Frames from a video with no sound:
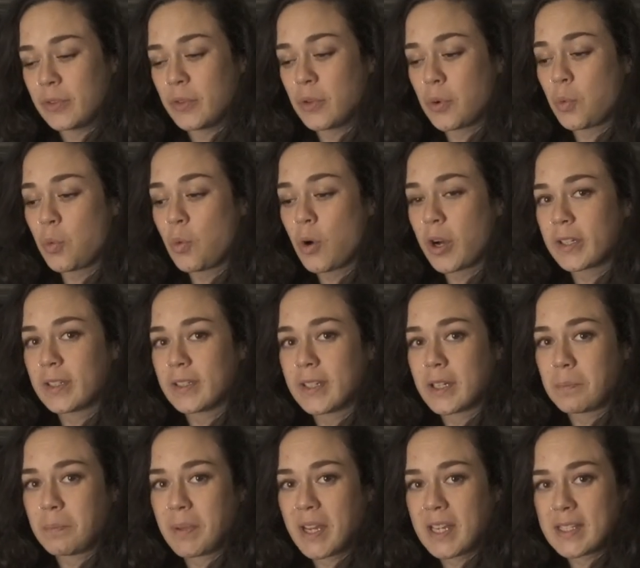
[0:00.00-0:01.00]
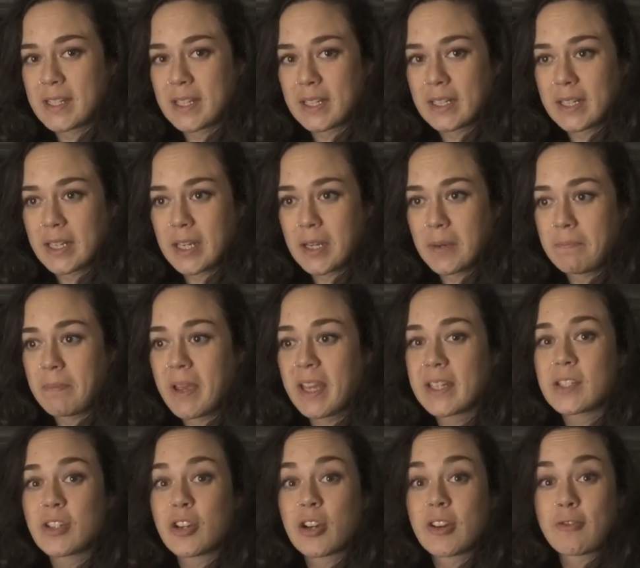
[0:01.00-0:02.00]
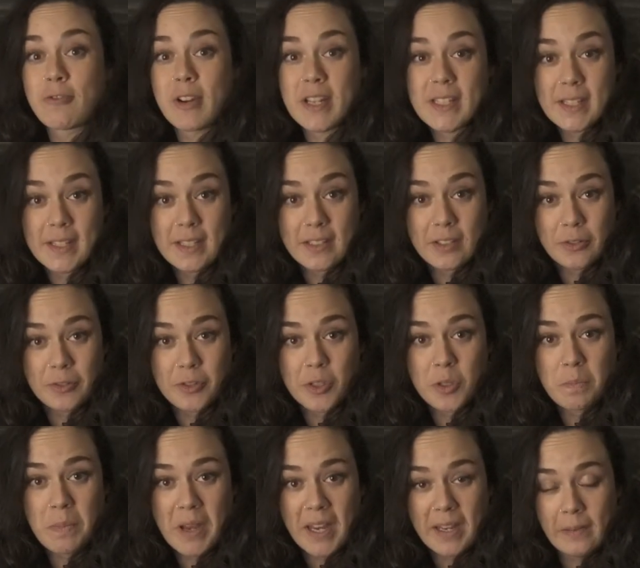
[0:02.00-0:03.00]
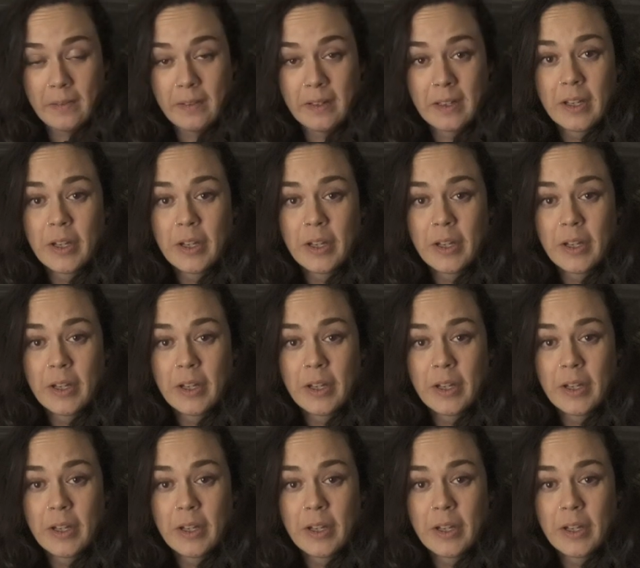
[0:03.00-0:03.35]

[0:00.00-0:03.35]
The one that basically makes you a resident of Spain,